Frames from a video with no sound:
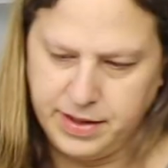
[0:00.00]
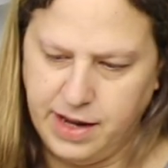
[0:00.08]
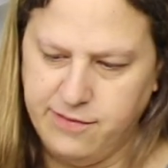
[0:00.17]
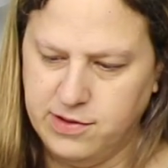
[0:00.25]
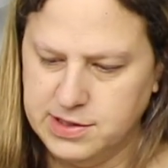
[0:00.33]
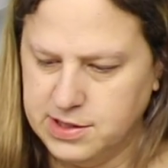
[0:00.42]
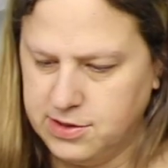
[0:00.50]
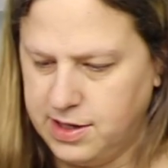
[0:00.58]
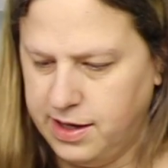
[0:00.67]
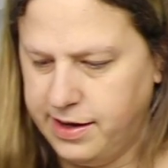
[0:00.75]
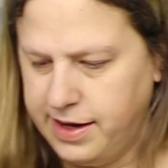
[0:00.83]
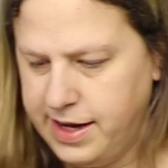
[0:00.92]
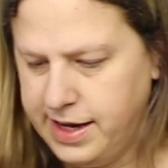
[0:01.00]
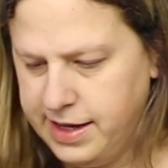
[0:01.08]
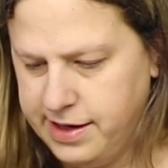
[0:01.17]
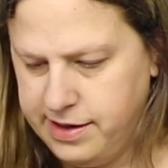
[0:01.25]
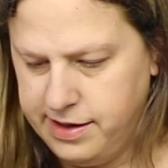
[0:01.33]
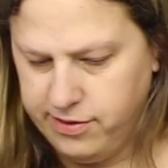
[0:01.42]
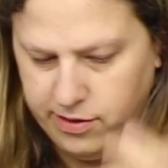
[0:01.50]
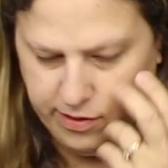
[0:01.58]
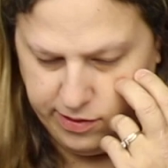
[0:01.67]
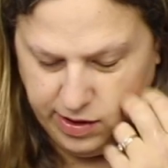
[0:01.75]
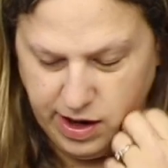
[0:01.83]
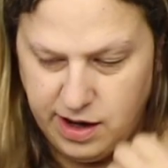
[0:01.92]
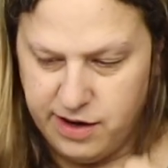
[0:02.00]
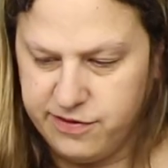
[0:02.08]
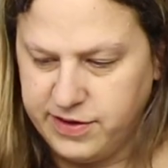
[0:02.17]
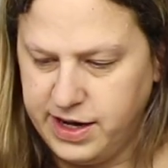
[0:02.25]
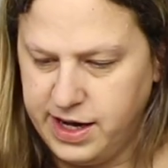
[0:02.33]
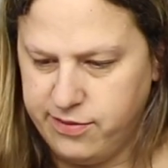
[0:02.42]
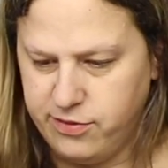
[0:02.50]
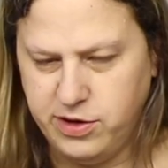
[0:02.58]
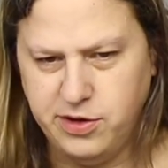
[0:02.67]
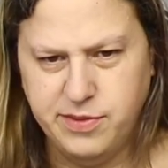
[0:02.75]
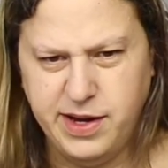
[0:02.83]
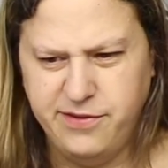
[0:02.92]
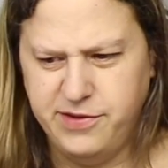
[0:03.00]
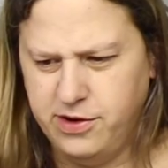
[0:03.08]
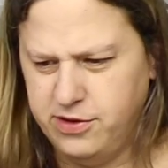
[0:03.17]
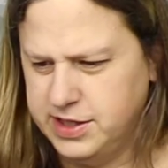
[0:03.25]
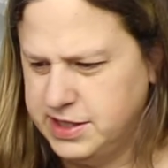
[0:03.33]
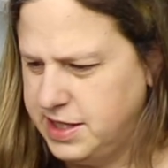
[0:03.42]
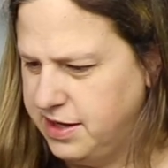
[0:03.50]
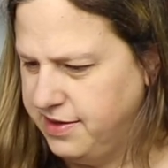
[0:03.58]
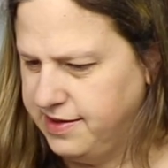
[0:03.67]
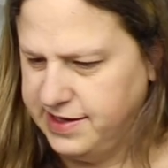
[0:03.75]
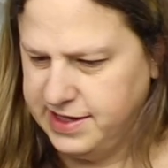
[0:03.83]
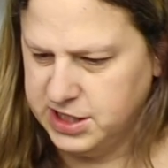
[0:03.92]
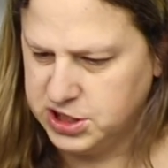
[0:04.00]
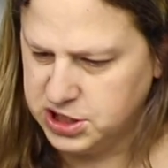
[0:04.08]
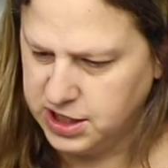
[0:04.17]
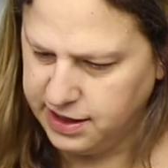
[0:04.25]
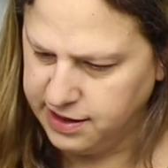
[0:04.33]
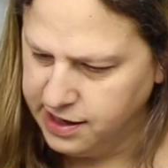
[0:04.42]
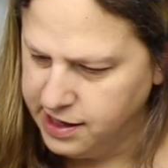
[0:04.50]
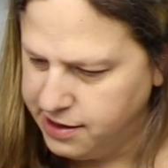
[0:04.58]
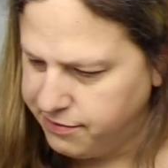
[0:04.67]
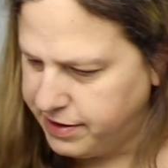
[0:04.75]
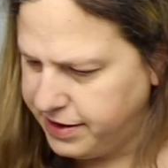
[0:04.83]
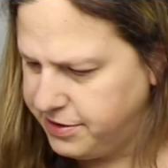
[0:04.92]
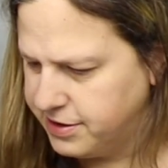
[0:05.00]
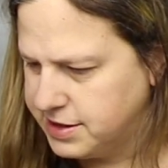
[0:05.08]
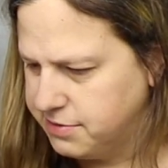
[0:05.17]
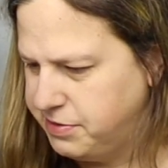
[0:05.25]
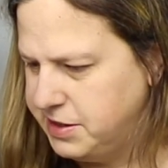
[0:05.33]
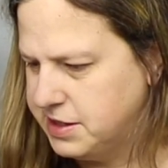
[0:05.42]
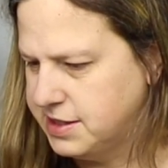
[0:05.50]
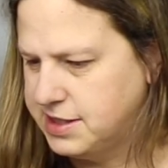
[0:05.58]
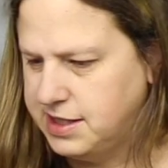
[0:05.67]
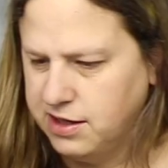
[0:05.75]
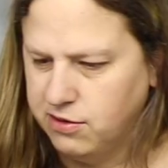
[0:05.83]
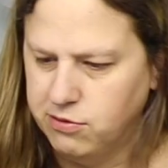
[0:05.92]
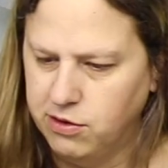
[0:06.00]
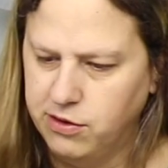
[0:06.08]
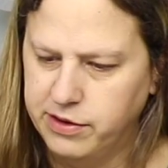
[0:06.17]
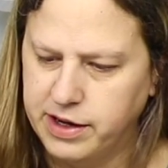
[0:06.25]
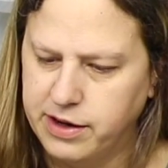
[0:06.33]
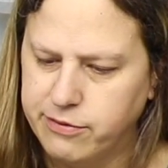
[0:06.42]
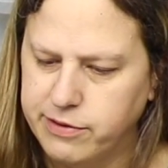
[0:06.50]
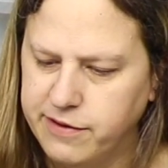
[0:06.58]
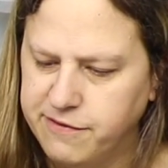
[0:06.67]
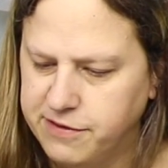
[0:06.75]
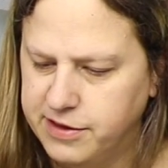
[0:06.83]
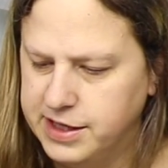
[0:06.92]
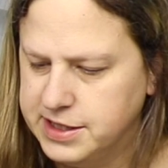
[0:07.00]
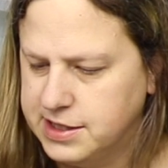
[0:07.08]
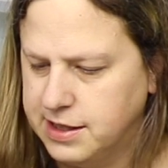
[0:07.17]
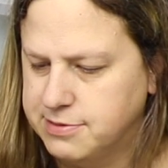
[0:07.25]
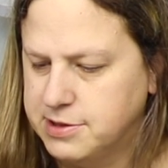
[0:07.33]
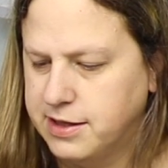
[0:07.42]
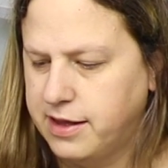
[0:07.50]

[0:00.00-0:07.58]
I've also gone ahead off camera, you may have noticed it in the last shot, but I took a piece of steel wool and I roughed this up so